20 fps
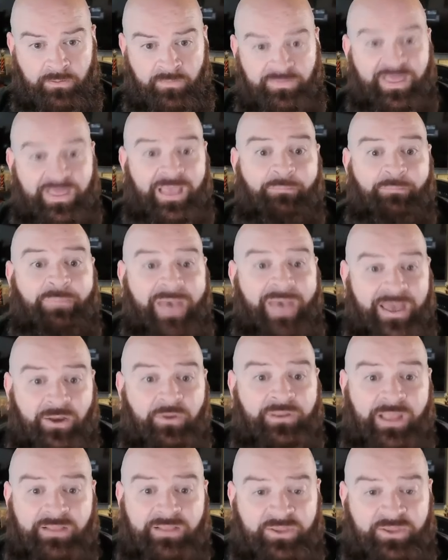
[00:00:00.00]
They better
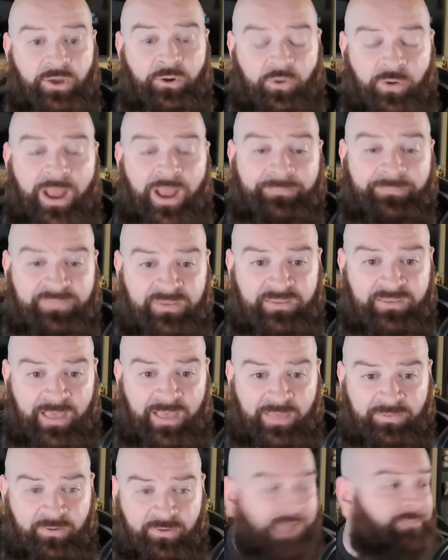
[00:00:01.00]
get their crap
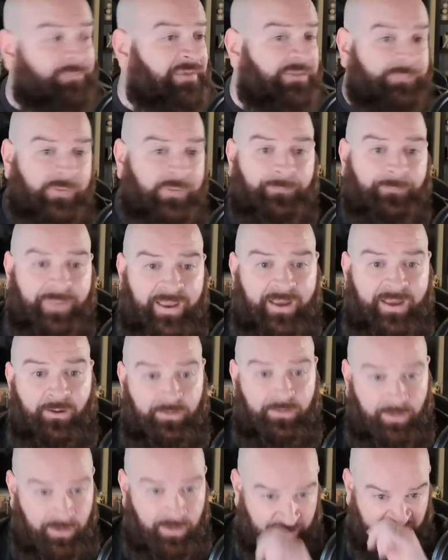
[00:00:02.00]
together and be
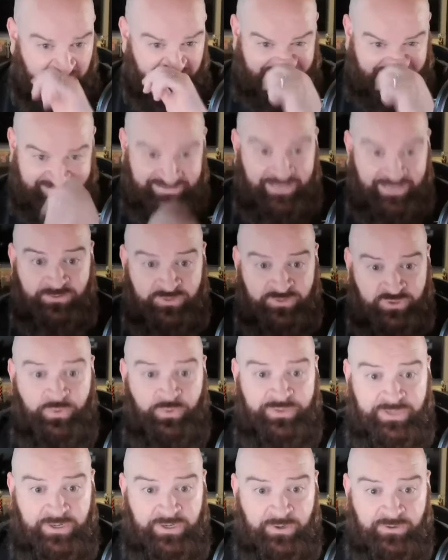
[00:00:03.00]
prepared in 2
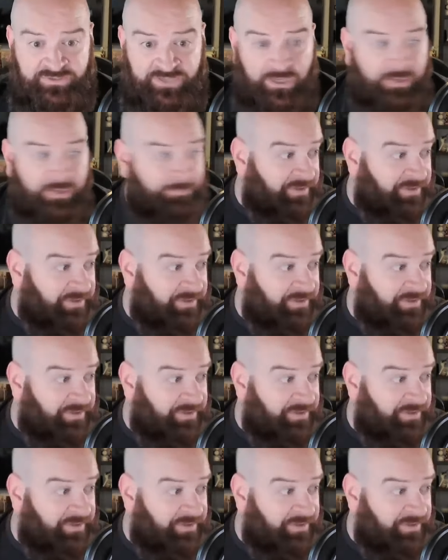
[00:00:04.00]
years,